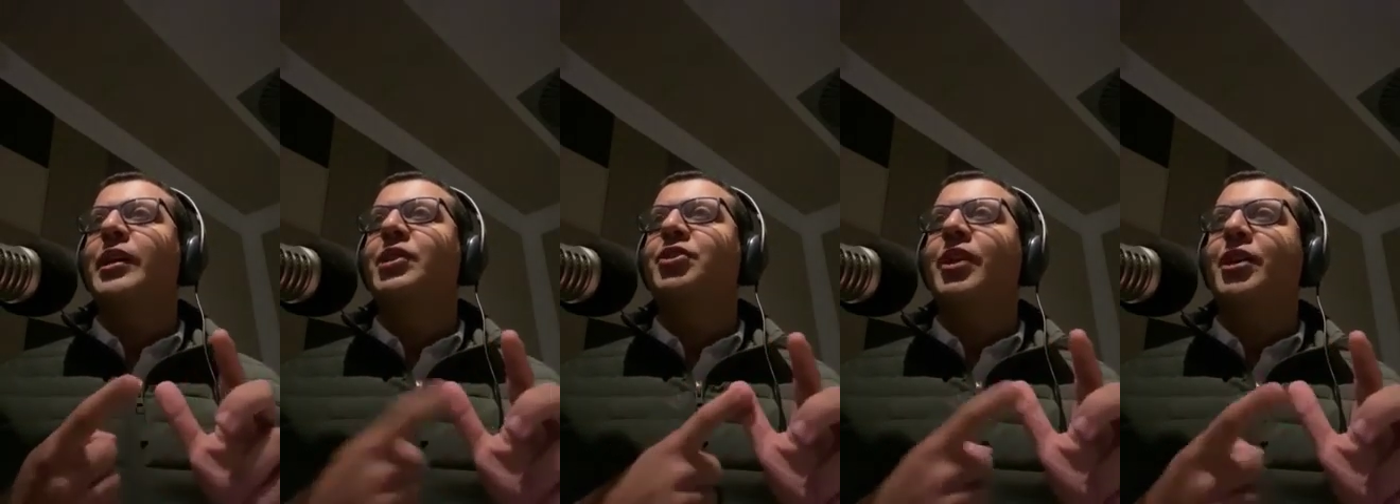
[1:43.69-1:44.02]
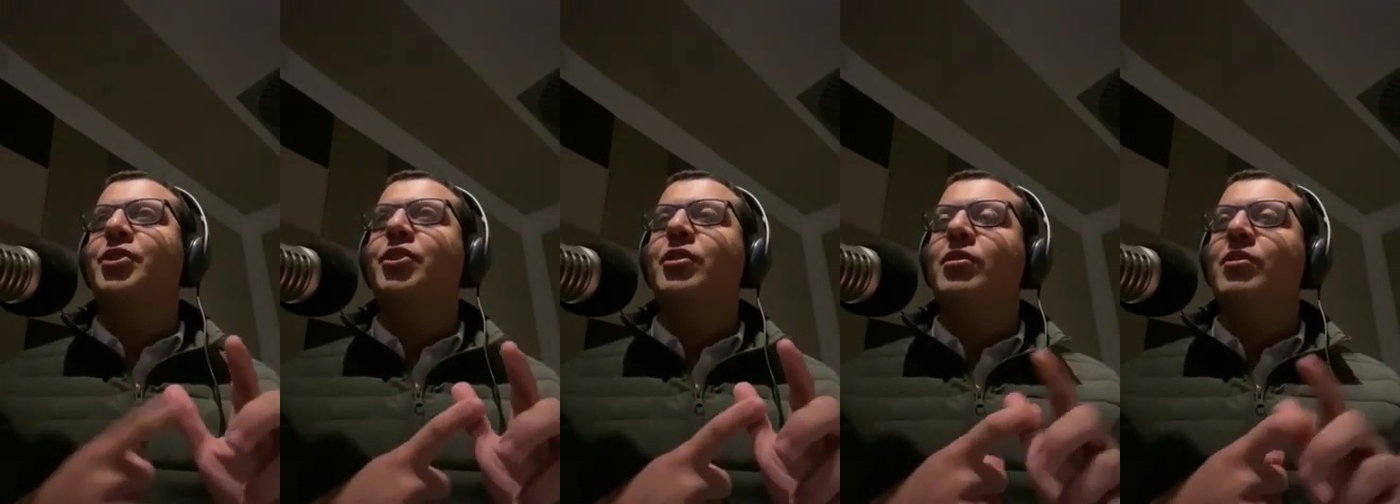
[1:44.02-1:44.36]

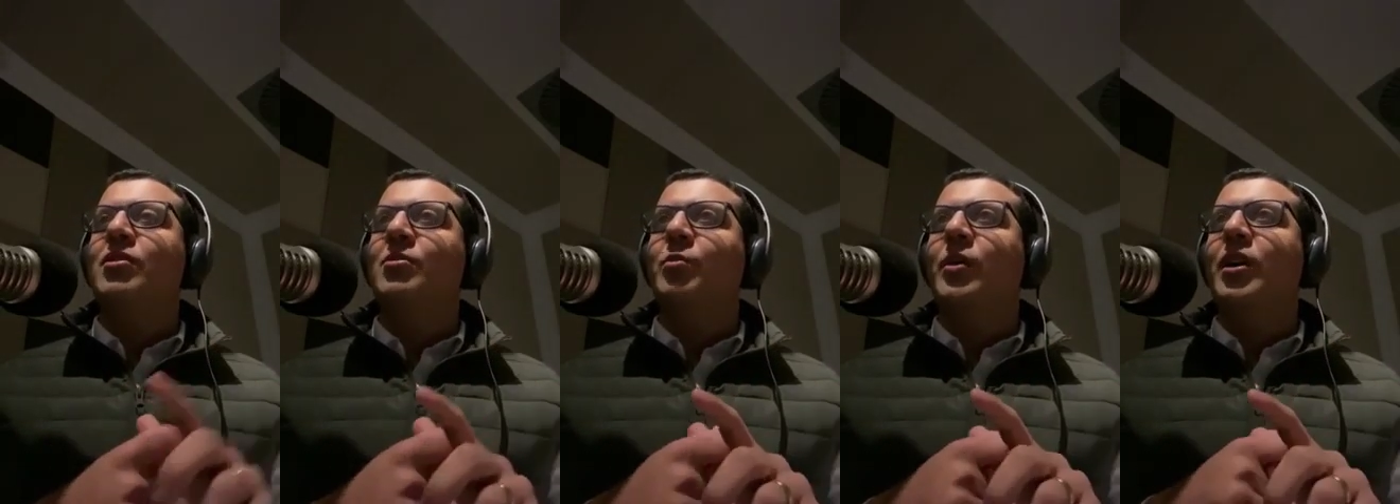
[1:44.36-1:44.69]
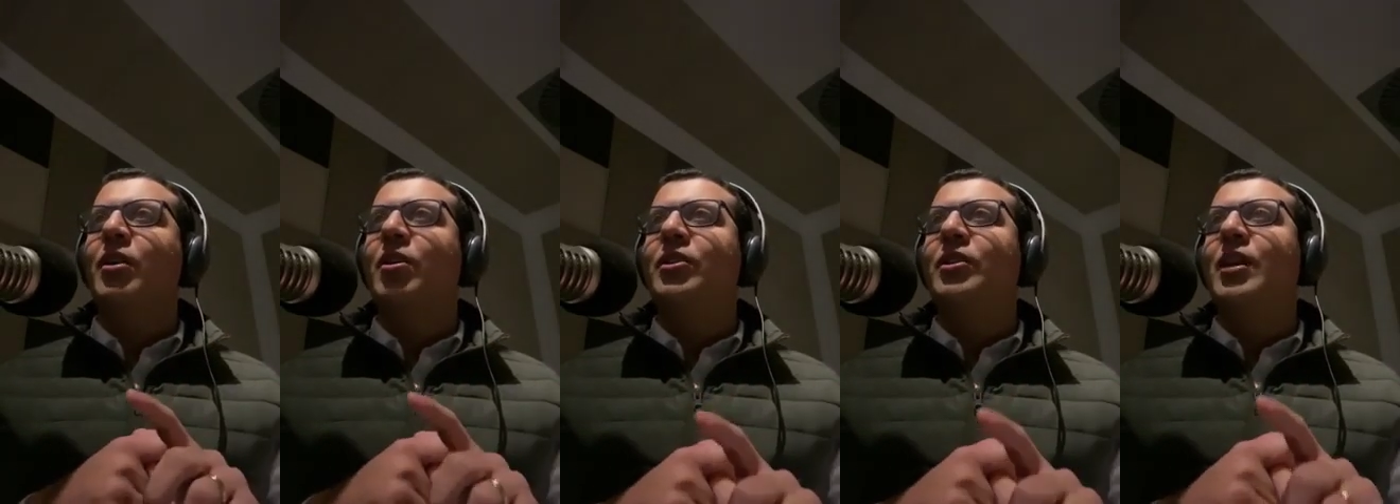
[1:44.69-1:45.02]
Injections, we
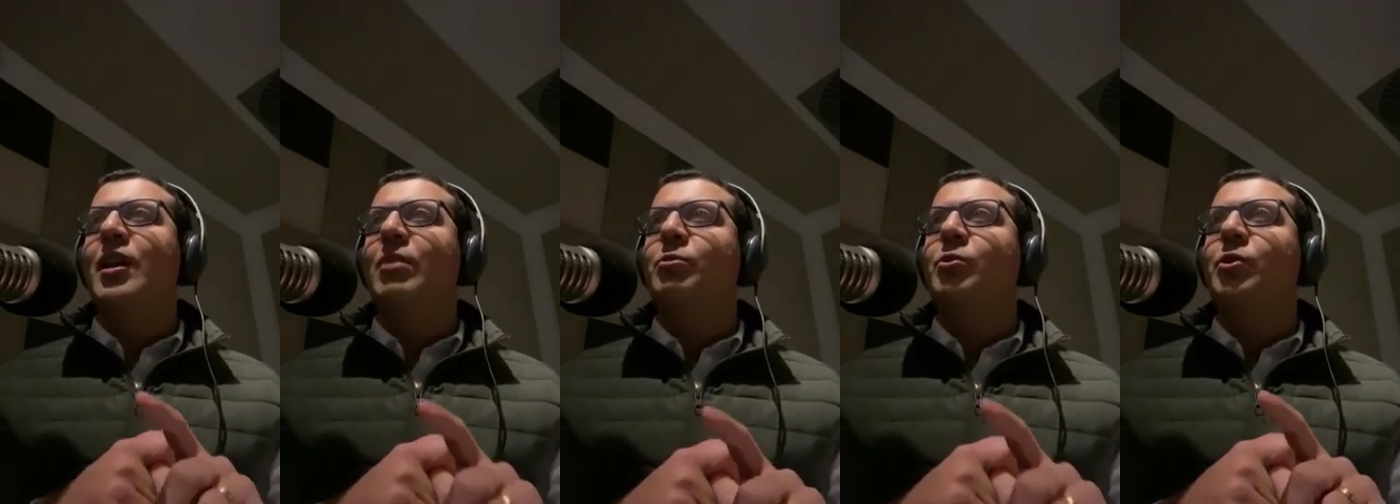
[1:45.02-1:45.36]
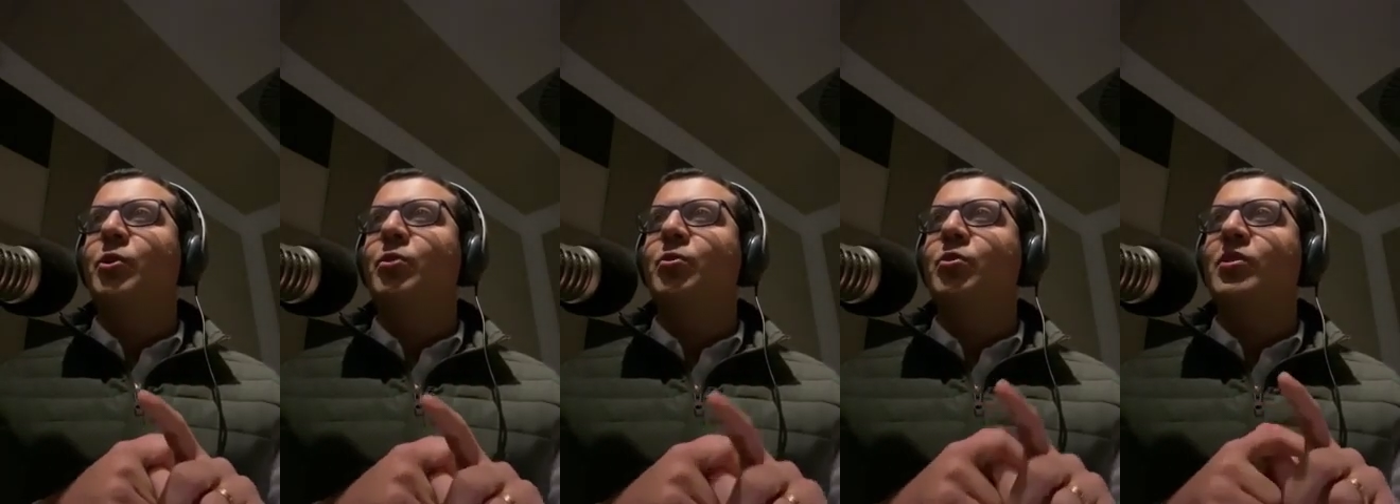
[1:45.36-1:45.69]
are not allowed to
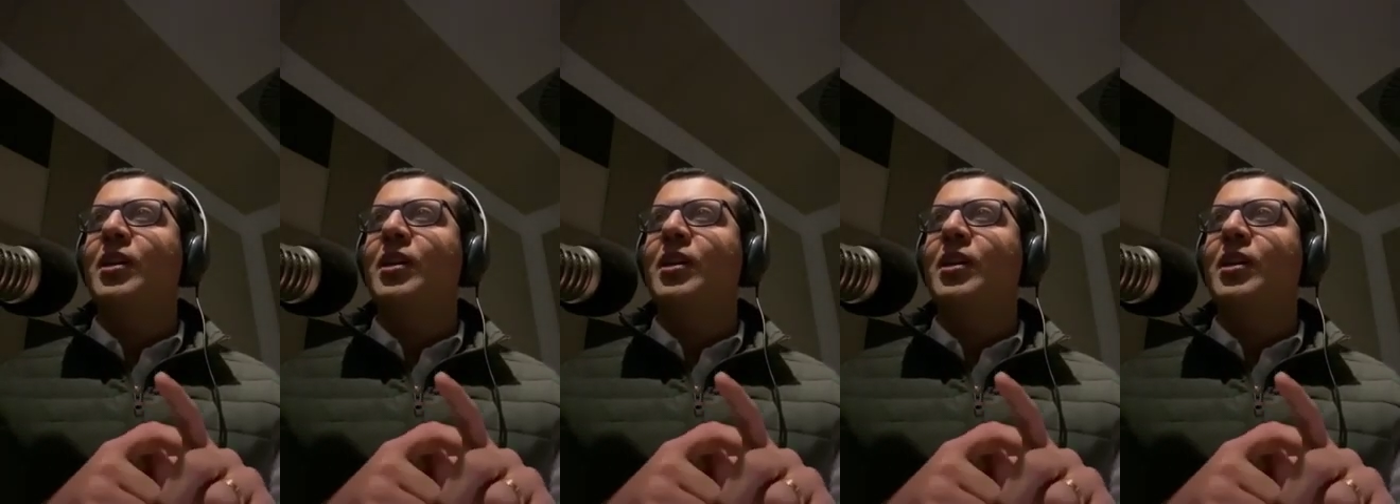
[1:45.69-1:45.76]
use.